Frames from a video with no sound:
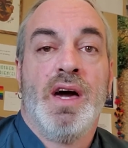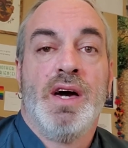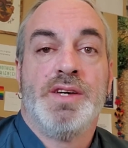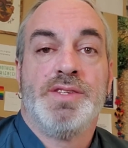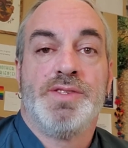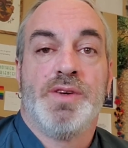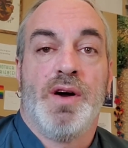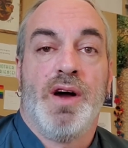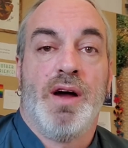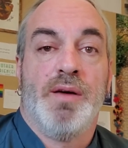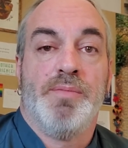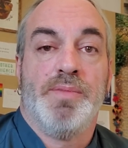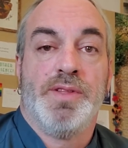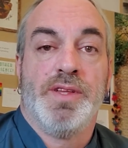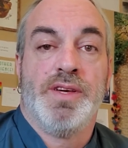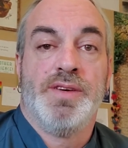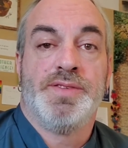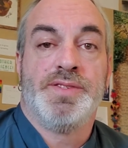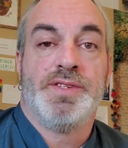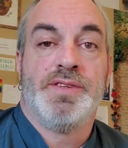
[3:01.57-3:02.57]
So our
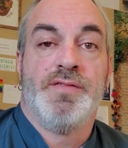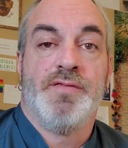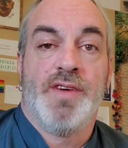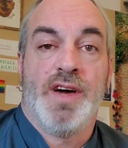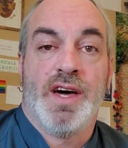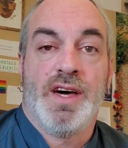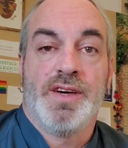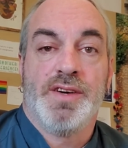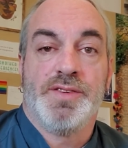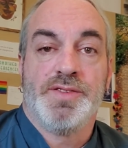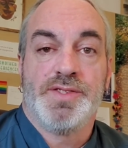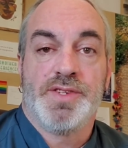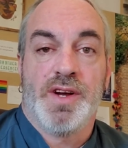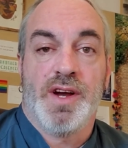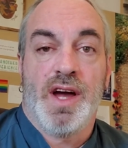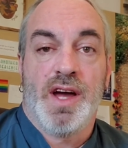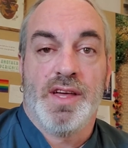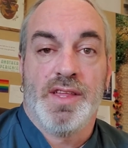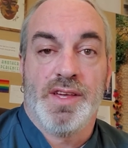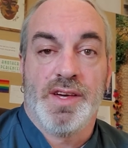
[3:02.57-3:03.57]
beliefs and values are
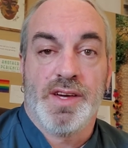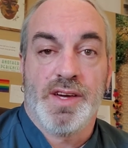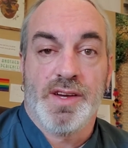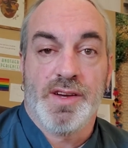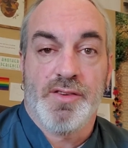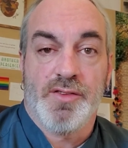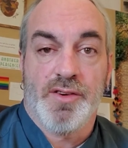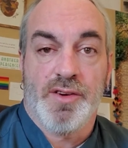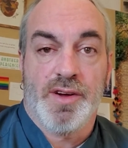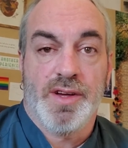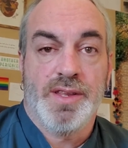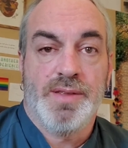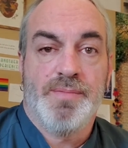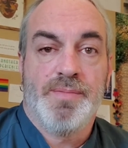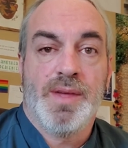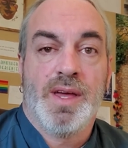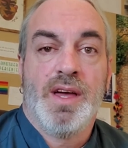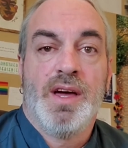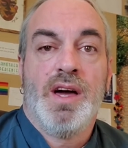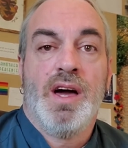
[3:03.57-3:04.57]
highly congruent.
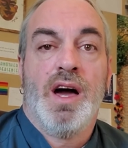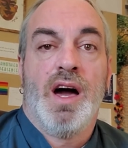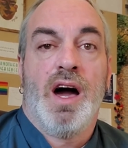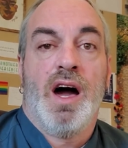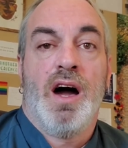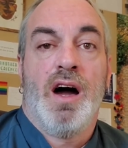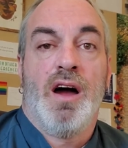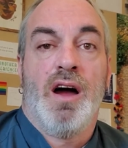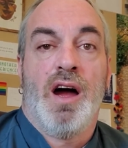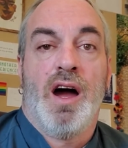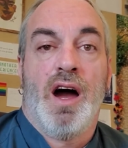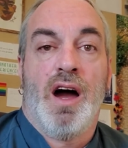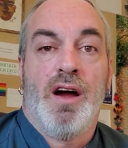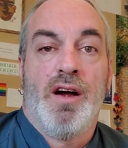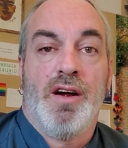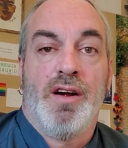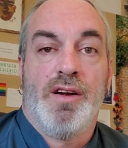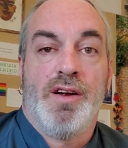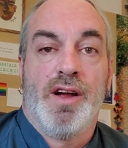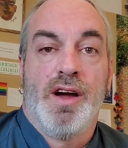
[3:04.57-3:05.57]

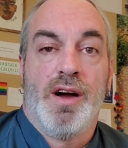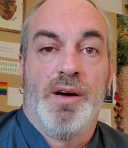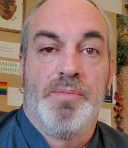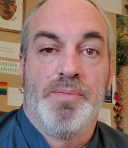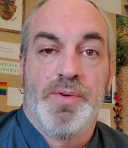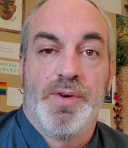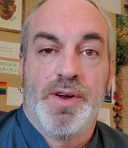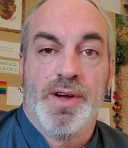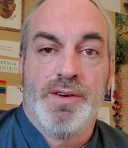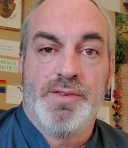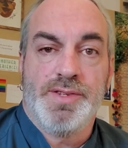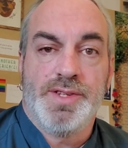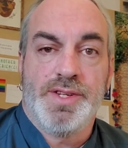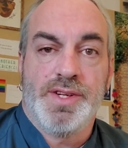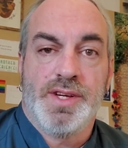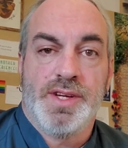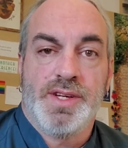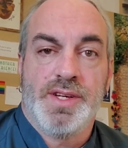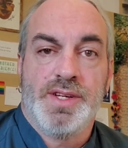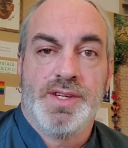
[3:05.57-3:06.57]
Our approach
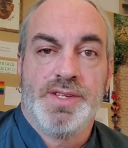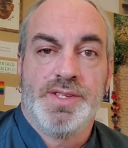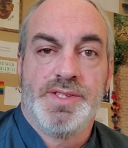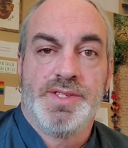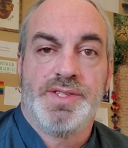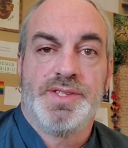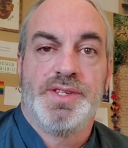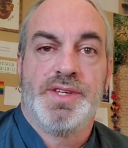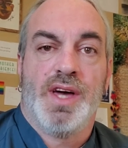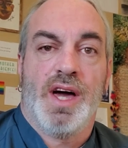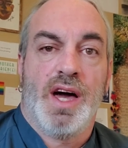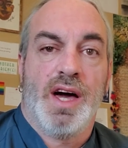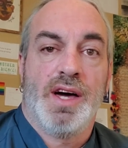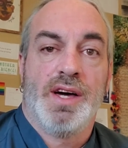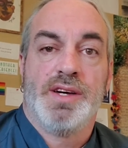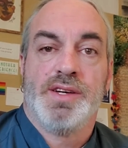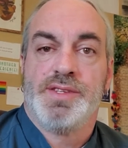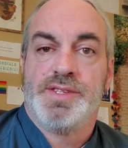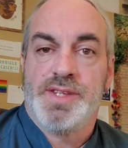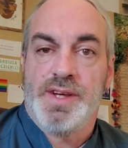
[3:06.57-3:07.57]
is
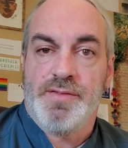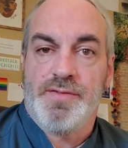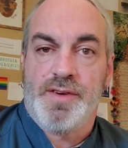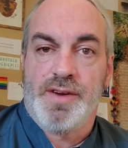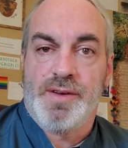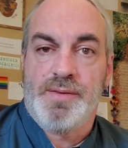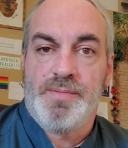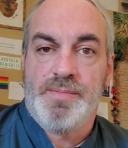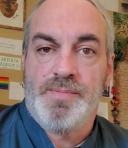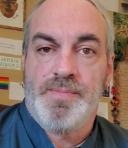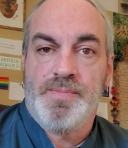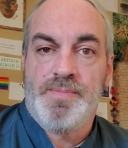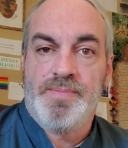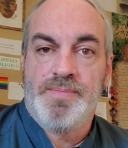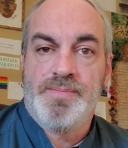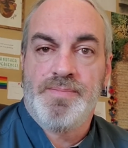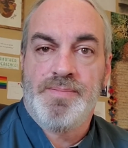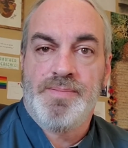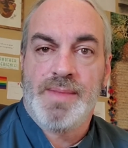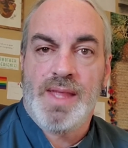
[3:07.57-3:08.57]
different,
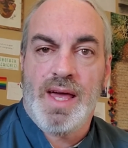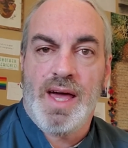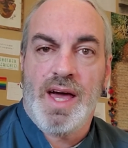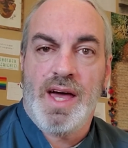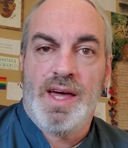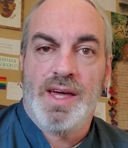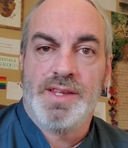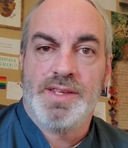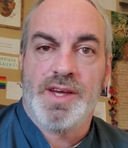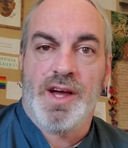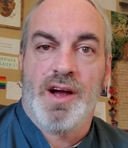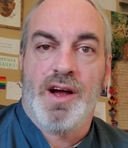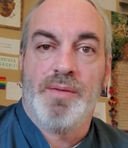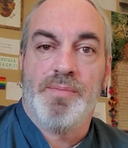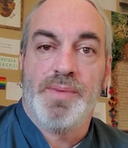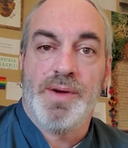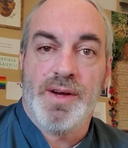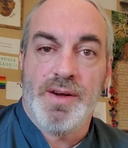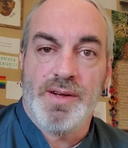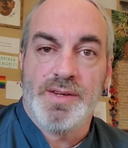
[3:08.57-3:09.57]
and our
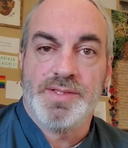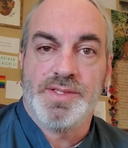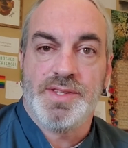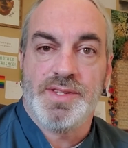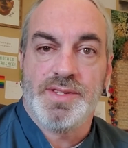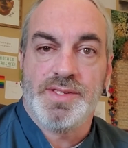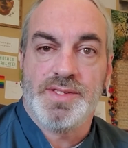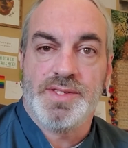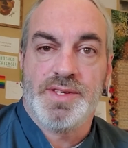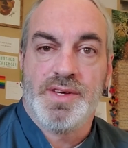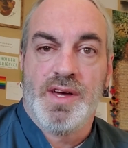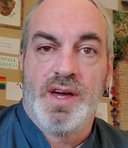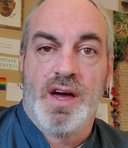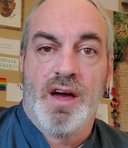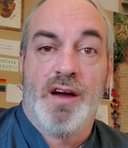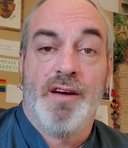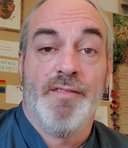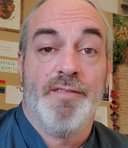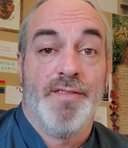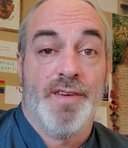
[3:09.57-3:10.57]
appearances
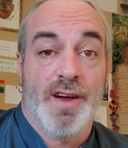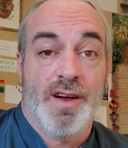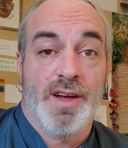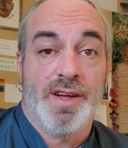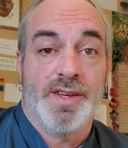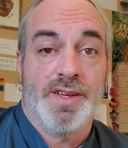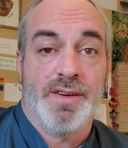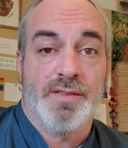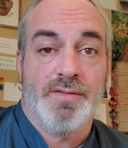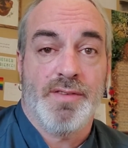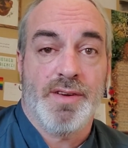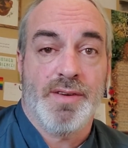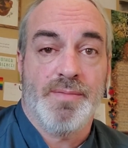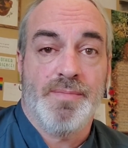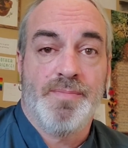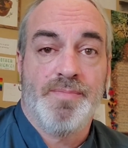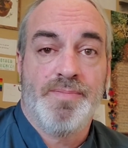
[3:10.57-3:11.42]
are very different.